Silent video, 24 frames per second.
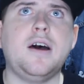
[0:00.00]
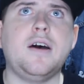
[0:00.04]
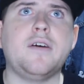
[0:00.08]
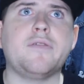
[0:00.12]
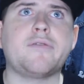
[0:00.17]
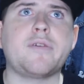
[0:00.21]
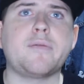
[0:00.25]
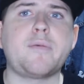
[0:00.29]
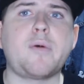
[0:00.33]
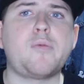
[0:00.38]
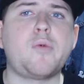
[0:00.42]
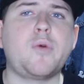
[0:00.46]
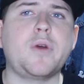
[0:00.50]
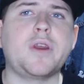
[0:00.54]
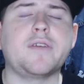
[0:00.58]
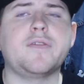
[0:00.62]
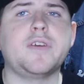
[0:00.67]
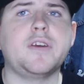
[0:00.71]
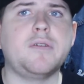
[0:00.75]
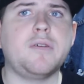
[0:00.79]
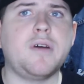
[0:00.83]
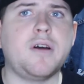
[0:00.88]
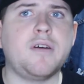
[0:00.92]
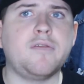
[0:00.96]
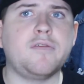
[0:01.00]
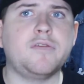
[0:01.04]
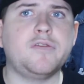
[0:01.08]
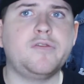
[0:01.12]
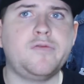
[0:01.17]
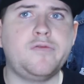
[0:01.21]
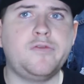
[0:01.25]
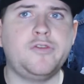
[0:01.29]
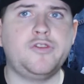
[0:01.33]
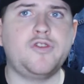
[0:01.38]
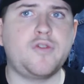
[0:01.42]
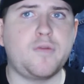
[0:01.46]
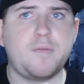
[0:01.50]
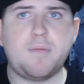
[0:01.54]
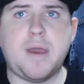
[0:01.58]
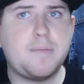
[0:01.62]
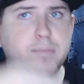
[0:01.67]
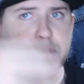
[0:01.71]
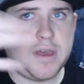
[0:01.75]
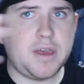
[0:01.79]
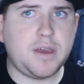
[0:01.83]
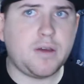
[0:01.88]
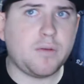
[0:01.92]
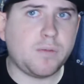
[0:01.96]
from a point of view of Superman
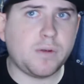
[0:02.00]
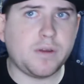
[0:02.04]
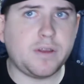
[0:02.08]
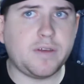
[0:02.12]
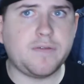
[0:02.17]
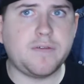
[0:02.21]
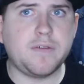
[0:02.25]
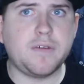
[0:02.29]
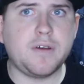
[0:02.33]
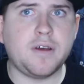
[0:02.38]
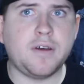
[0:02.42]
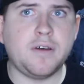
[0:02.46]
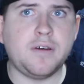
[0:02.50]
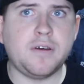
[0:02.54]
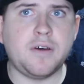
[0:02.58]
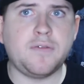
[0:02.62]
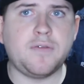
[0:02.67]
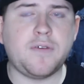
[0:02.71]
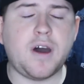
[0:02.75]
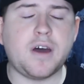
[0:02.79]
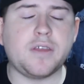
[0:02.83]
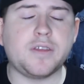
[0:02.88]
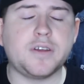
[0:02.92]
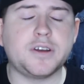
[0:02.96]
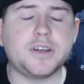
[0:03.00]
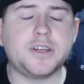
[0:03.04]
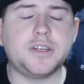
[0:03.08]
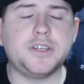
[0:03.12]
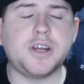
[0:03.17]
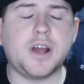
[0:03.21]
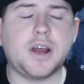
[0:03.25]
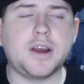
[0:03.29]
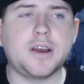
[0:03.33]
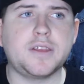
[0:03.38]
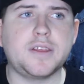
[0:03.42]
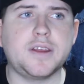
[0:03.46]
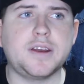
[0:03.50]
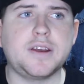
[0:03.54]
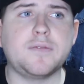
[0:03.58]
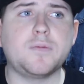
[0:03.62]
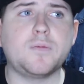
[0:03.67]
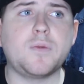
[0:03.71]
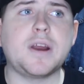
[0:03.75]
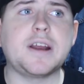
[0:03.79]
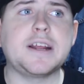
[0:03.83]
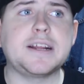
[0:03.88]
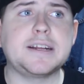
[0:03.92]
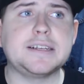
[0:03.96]
being a father to Jonathan
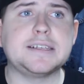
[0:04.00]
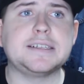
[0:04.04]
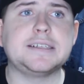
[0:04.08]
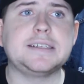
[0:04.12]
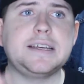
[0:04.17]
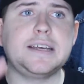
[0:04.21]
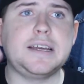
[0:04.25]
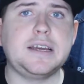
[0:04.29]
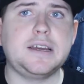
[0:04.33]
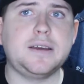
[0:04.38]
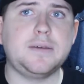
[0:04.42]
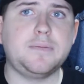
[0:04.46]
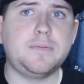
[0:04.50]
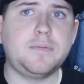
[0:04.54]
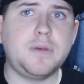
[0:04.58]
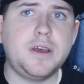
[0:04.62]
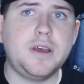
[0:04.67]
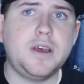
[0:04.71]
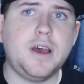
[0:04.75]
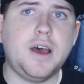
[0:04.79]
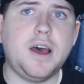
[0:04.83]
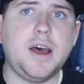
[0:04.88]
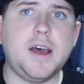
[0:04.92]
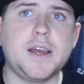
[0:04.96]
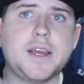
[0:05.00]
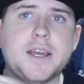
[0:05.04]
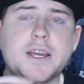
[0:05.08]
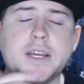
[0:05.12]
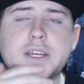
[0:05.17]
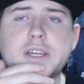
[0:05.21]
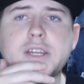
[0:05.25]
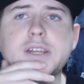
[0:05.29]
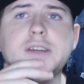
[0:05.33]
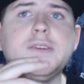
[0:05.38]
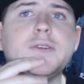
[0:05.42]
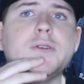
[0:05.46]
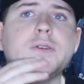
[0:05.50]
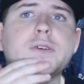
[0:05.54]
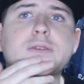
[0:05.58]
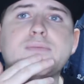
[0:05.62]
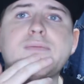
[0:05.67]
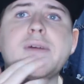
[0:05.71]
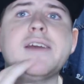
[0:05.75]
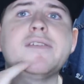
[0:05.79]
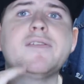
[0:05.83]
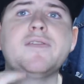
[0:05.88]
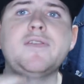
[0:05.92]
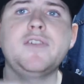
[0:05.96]
and wanting to see him continue his
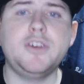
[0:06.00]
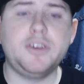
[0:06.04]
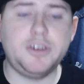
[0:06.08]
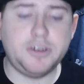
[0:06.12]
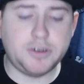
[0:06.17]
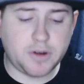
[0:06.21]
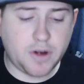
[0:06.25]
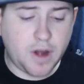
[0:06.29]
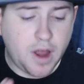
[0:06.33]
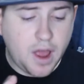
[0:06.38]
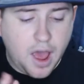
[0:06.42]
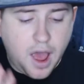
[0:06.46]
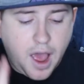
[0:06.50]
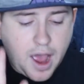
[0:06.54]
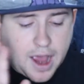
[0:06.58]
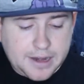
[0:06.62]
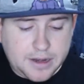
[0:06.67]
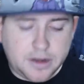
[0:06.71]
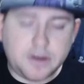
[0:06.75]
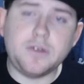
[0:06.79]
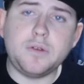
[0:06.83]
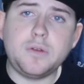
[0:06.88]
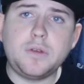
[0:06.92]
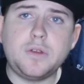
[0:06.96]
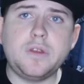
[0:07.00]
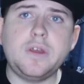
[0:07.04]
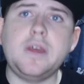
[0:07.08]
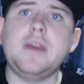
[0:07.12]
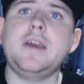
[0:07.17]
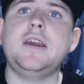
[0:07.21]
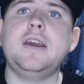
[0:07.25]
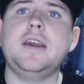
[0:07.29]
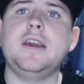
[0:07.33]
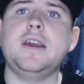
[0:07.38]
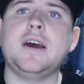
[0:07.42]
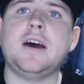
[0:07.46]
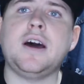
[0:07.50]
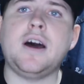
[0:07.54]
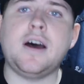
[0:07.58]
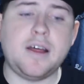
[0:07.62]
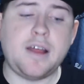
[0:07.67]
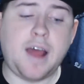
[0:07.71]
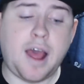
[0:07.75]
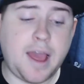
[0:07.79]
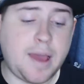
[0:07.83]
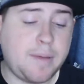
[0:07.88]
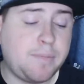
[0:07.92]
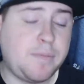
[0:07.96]
bright future. I do think
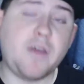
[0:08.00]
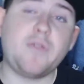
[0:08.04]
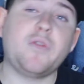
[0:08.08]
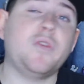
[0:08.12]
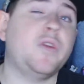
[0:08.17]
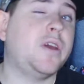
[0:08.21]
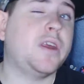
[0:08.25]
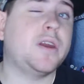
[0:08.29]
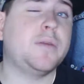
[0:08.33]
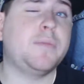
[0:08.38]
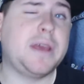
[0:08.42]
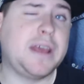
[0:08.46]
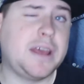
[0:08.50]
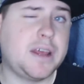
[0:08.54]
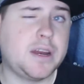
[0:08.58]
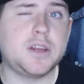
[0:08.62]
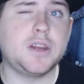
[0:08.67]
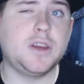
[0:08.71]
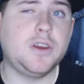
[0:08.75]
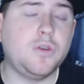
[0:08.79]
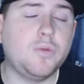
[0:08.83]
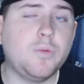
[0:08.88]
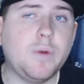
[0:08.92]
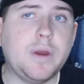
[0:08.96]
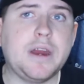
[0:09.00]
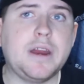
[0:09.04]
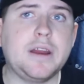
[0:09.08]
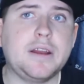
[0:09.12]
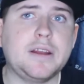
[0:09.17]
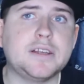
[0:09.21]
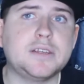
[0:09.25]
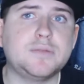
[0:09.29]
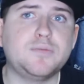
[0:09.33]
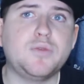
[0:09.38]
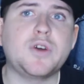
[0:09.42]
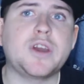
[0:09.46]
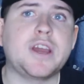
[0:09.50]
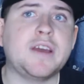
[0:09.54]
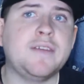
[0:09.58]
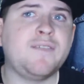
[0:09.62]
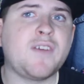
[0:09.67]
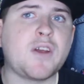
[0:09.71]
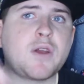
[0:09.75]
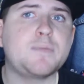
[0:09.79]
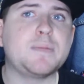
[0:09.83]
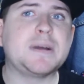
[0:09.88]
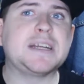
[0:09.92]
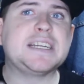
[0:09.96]
I am definitely going to be continue reading this book. It
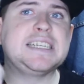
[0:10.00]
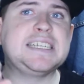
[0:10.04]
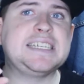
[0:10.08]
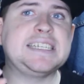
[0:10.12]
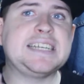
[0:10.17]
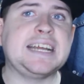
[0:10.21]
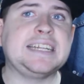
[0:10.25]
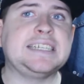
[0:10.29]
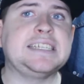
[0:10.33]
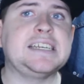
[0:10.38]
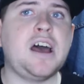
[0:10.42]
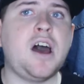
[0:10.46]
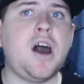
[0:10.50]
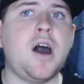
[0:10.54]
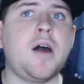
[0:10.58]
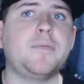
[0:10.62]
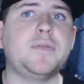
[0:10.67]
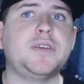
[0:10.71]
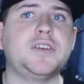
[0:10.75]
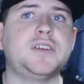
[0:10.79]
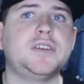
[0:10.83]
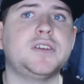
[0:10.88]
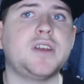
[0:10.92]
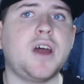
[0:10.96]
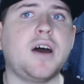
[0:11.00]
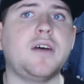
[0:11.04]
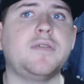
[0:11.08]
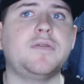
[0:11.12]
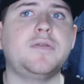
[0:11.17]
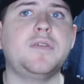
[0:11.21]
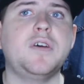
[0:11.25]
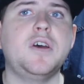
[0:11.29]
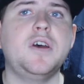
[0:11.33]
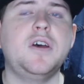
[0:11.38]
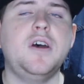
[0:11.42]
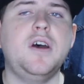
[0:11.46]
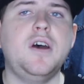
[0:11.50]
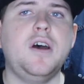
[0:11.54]
very much sets up stuff